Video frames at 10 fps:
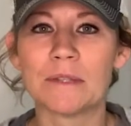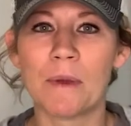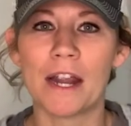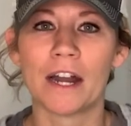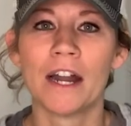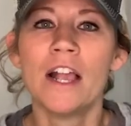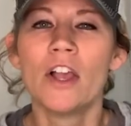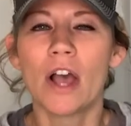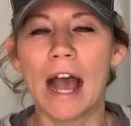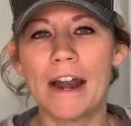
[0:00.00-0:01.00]
where
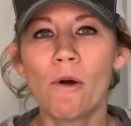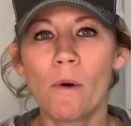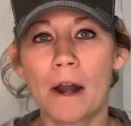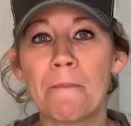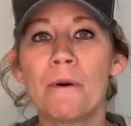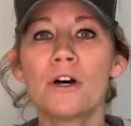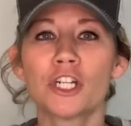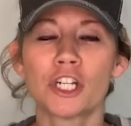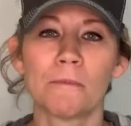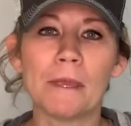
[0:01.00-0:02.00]
I don't want to
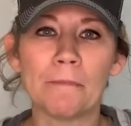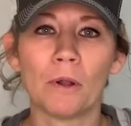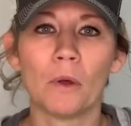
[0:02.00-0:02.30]
push the people